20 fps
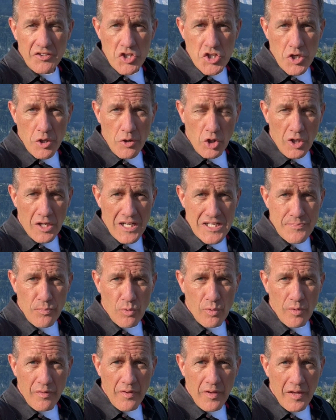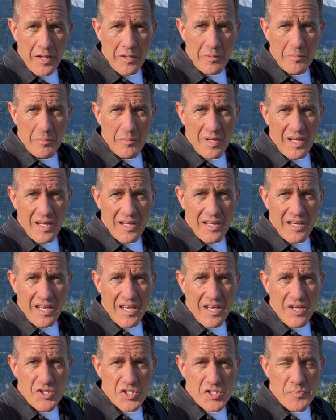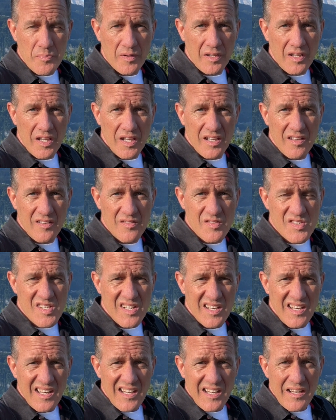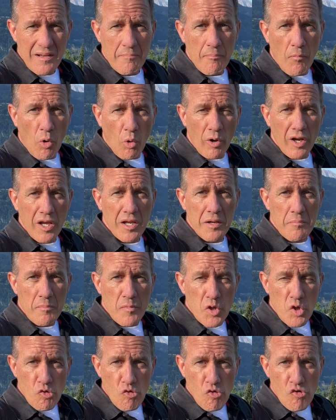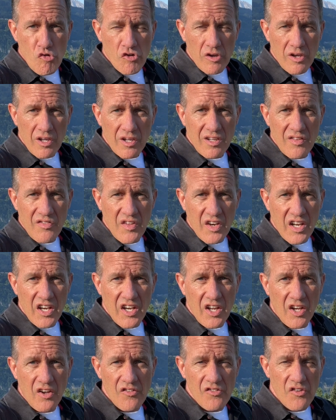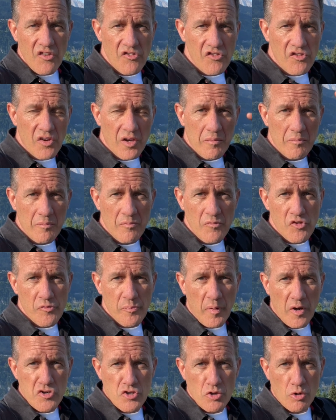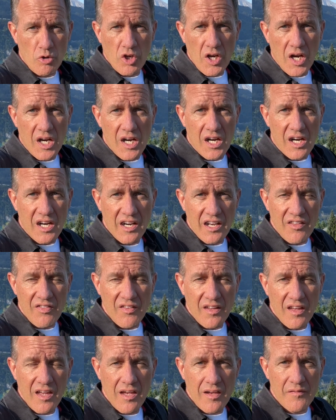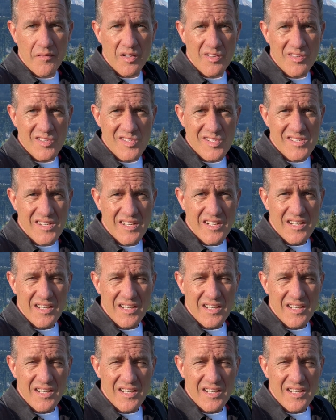to share the gospel with him, and he just believes more in music than he does in some special God in the heavens.